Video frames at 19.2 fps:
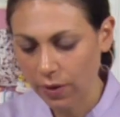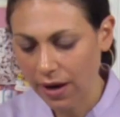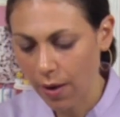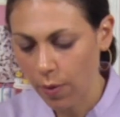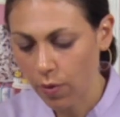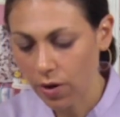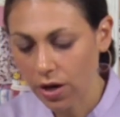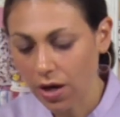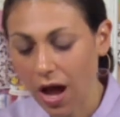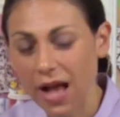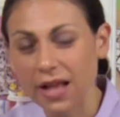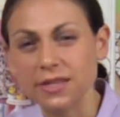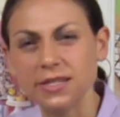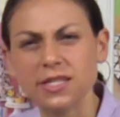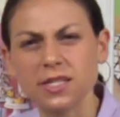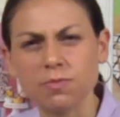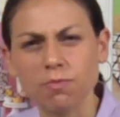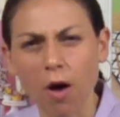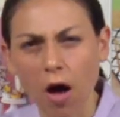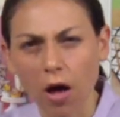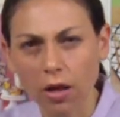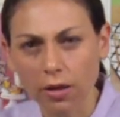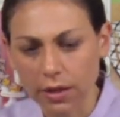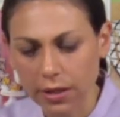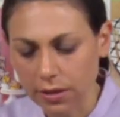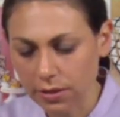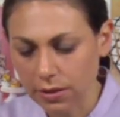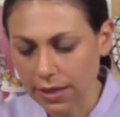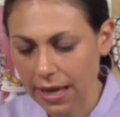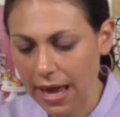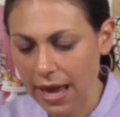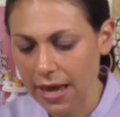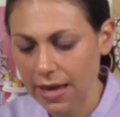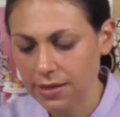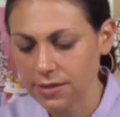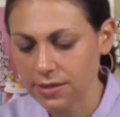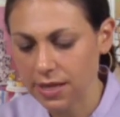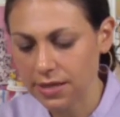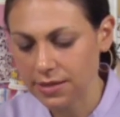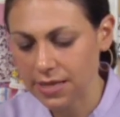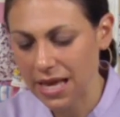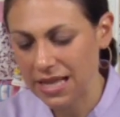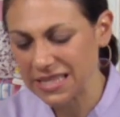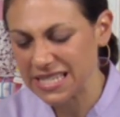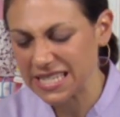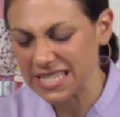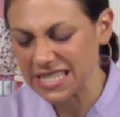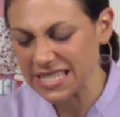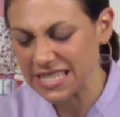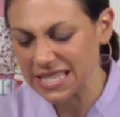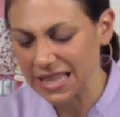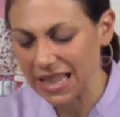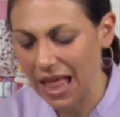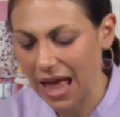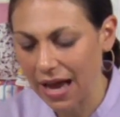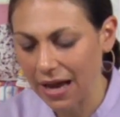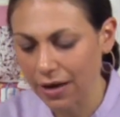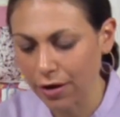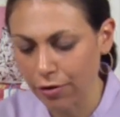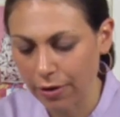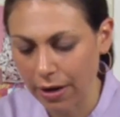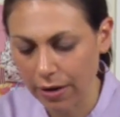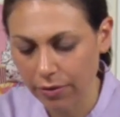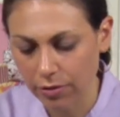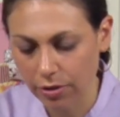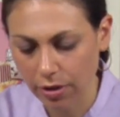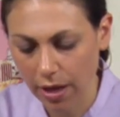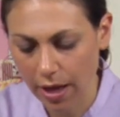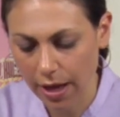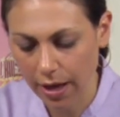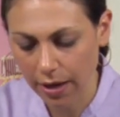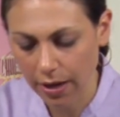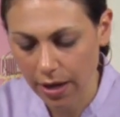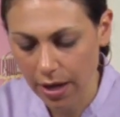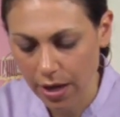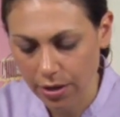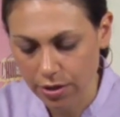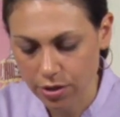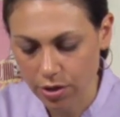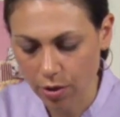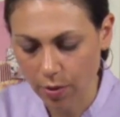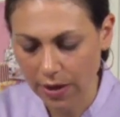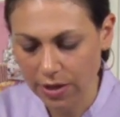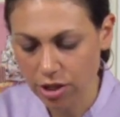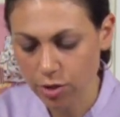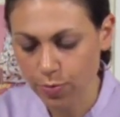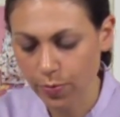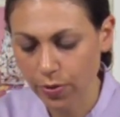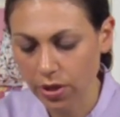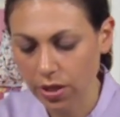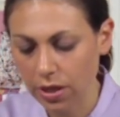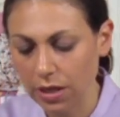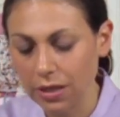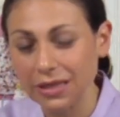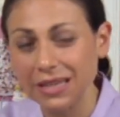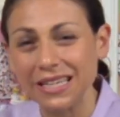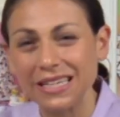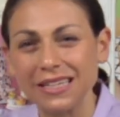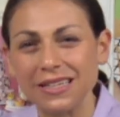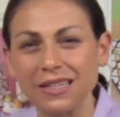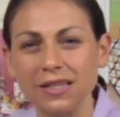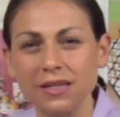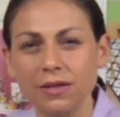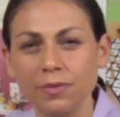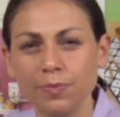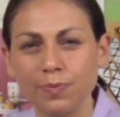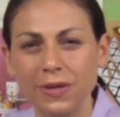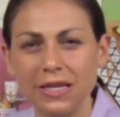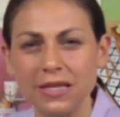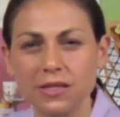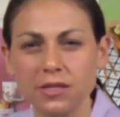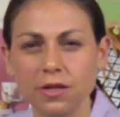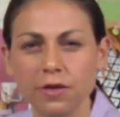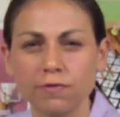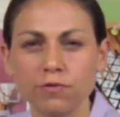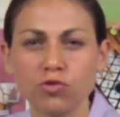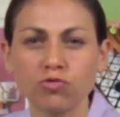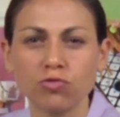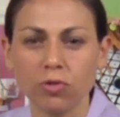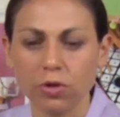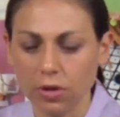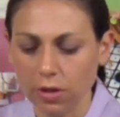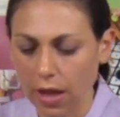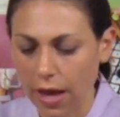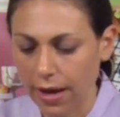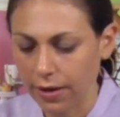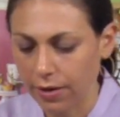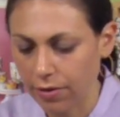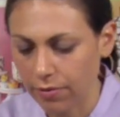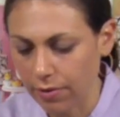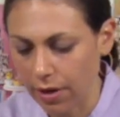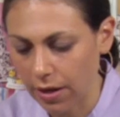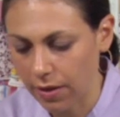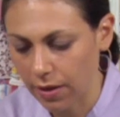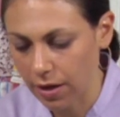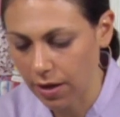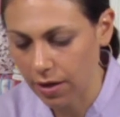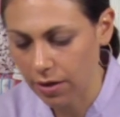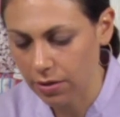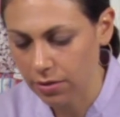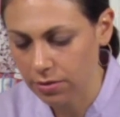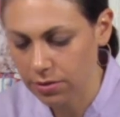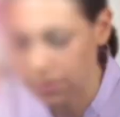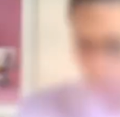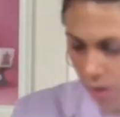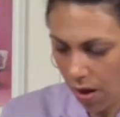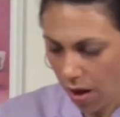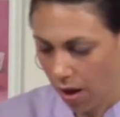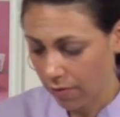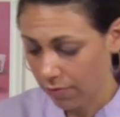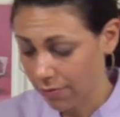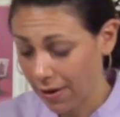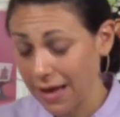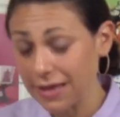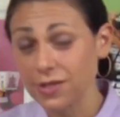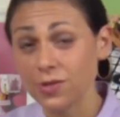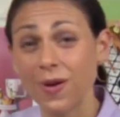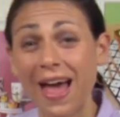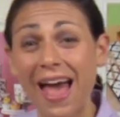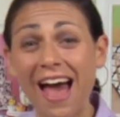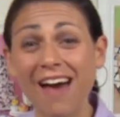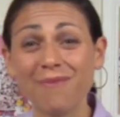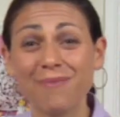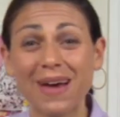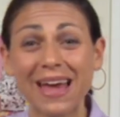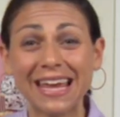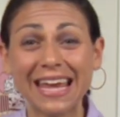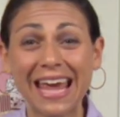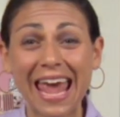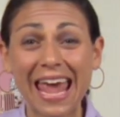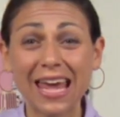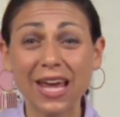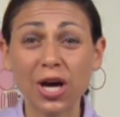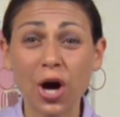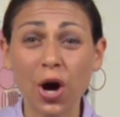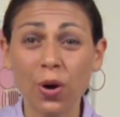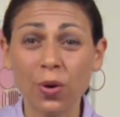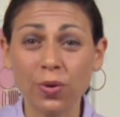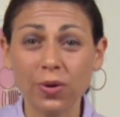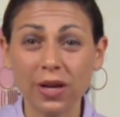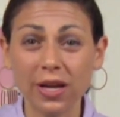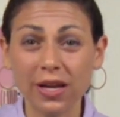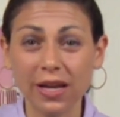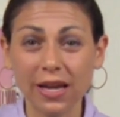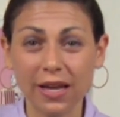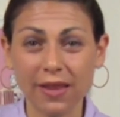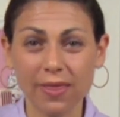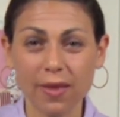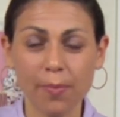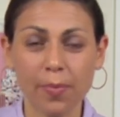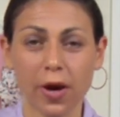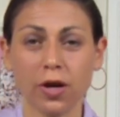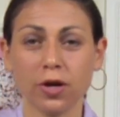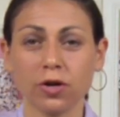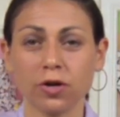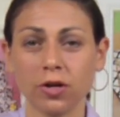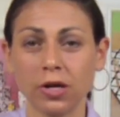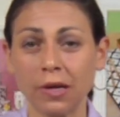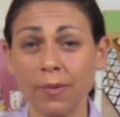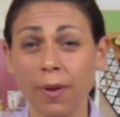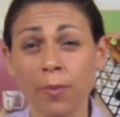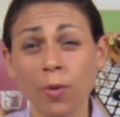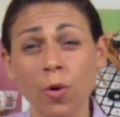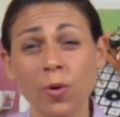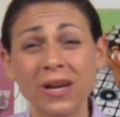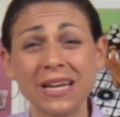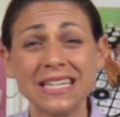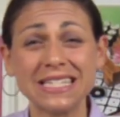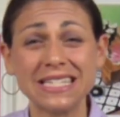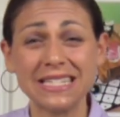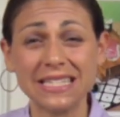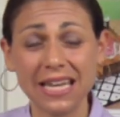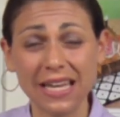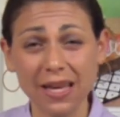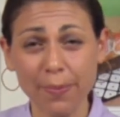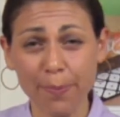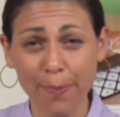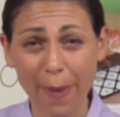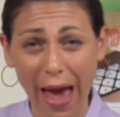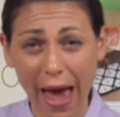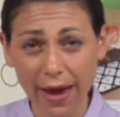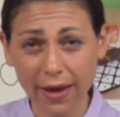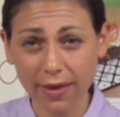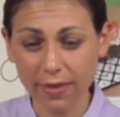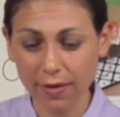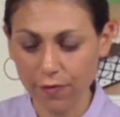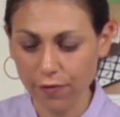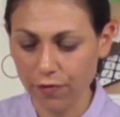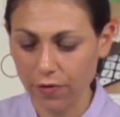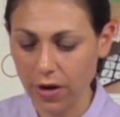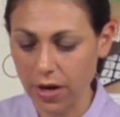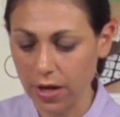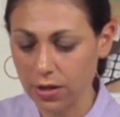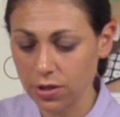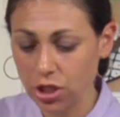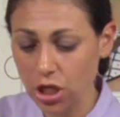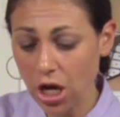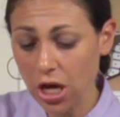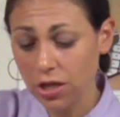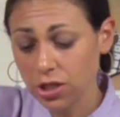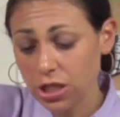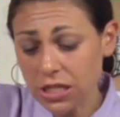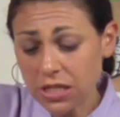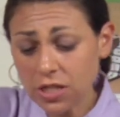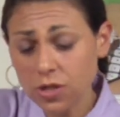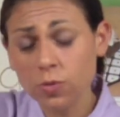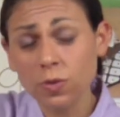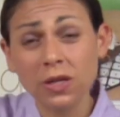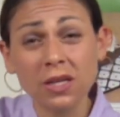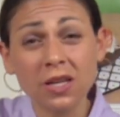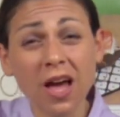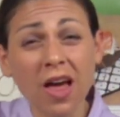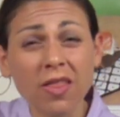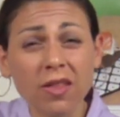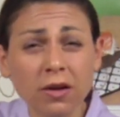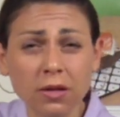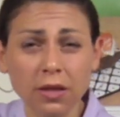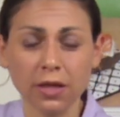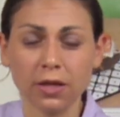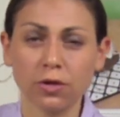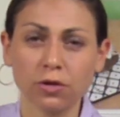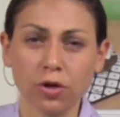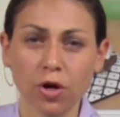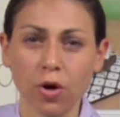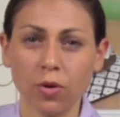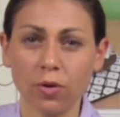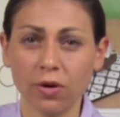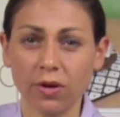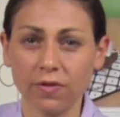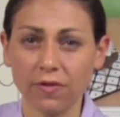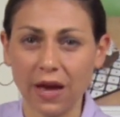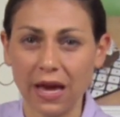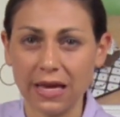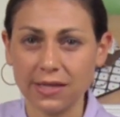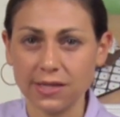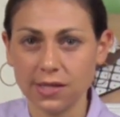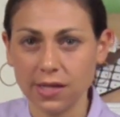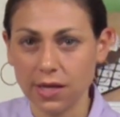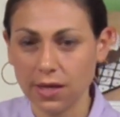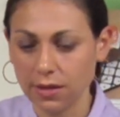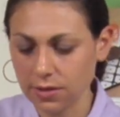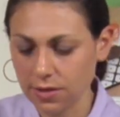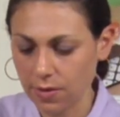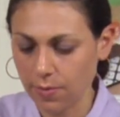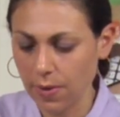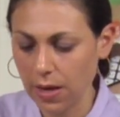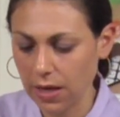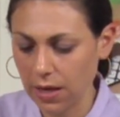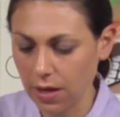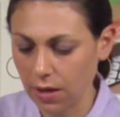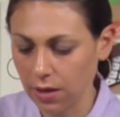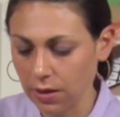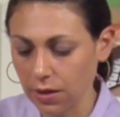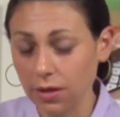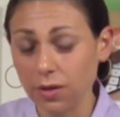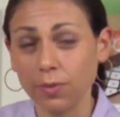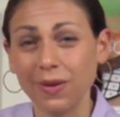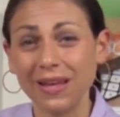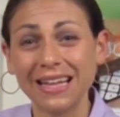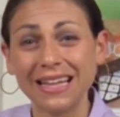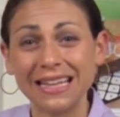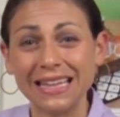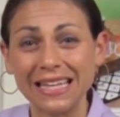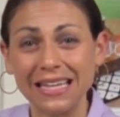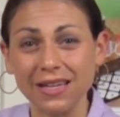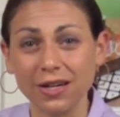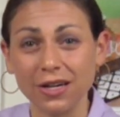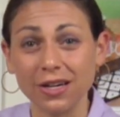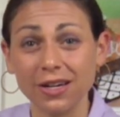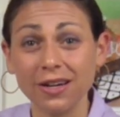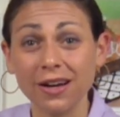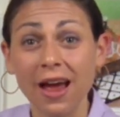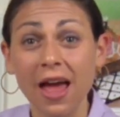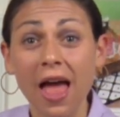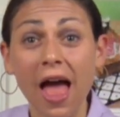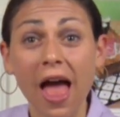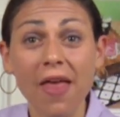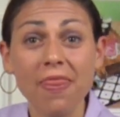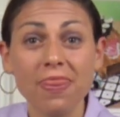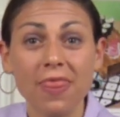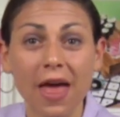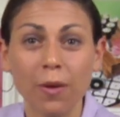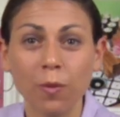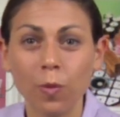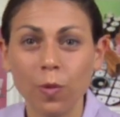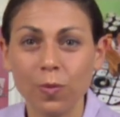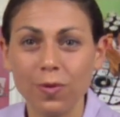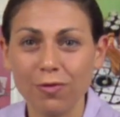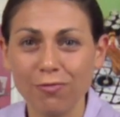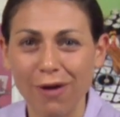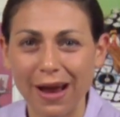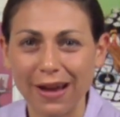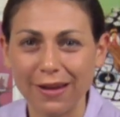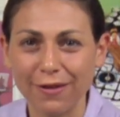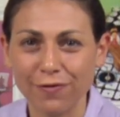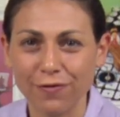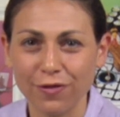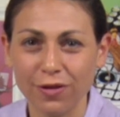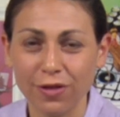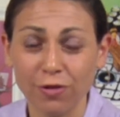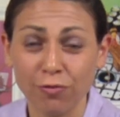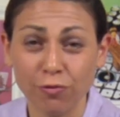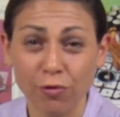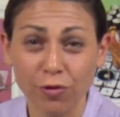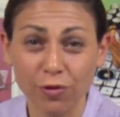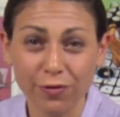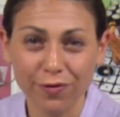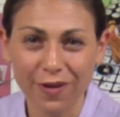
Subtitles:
when I work on small little cakes, they tend to slide around a lot. So I just put a little piece of drawer liner right there. All right, so I have my cake coated in the buttercream. I'm going to stick it back in the fridge, just do another little coat of icing to make it a little bit cleaner, and then we'll be ready for the rolled